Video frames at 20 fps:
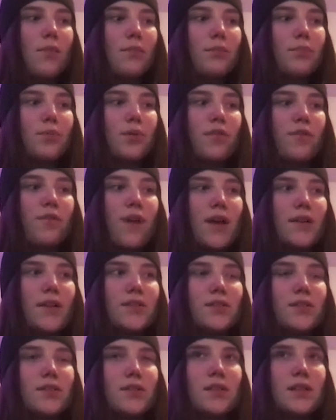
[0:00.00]

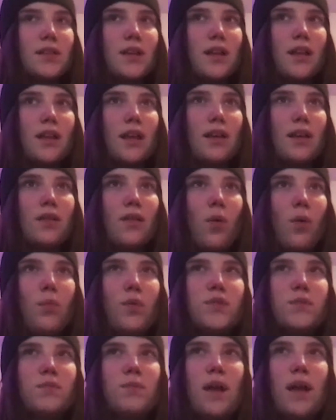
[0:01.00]
professors
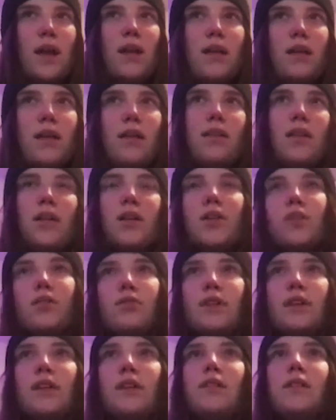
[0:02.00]
almost made the
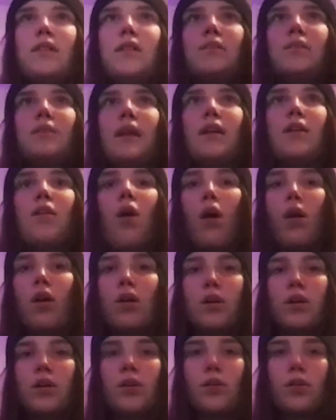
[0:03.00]
curriculum
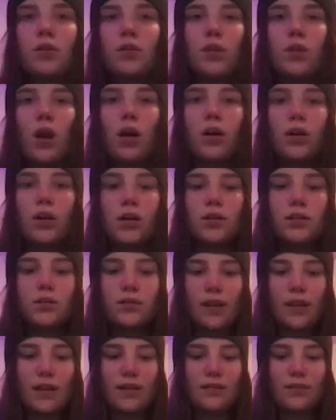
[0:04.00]
harder or longer.
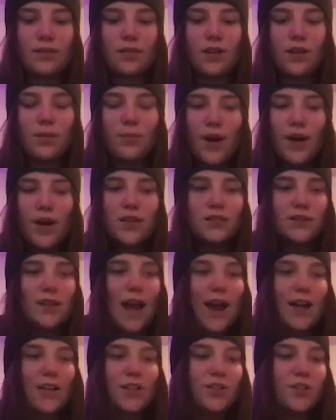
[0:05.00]
Like compared to
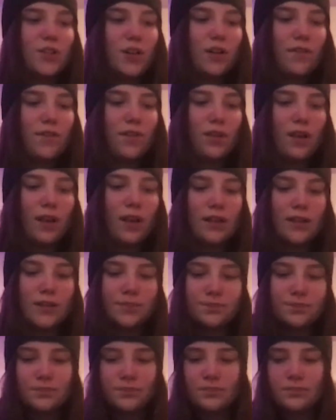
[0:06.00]
last year, I feel like
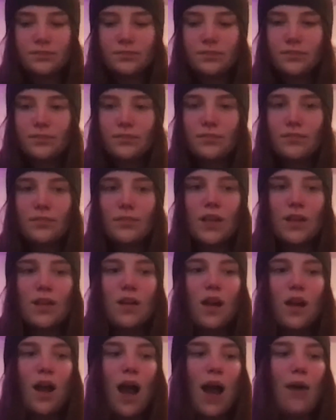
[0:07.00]

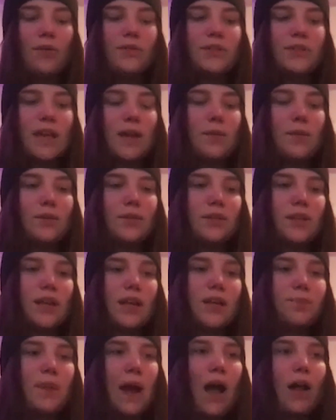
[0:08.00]
I was able
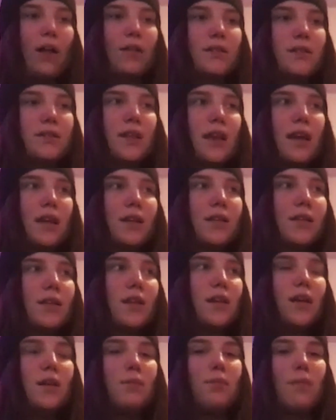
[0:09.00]
to balance
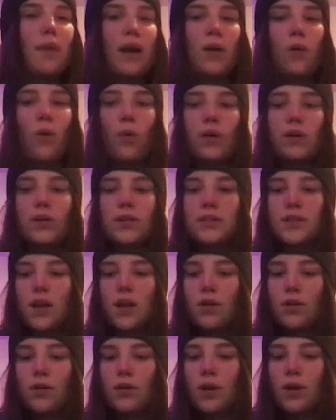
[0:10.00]
my course
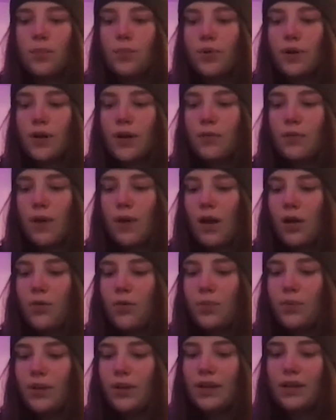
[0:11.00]
load pretty well,
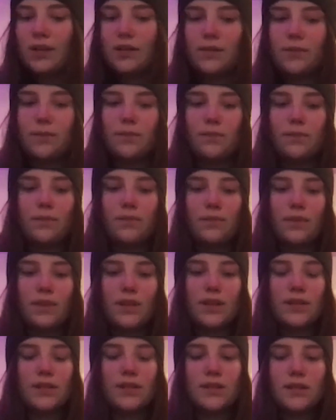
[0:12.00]
but
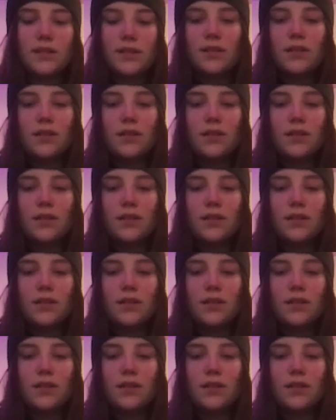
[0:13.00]
this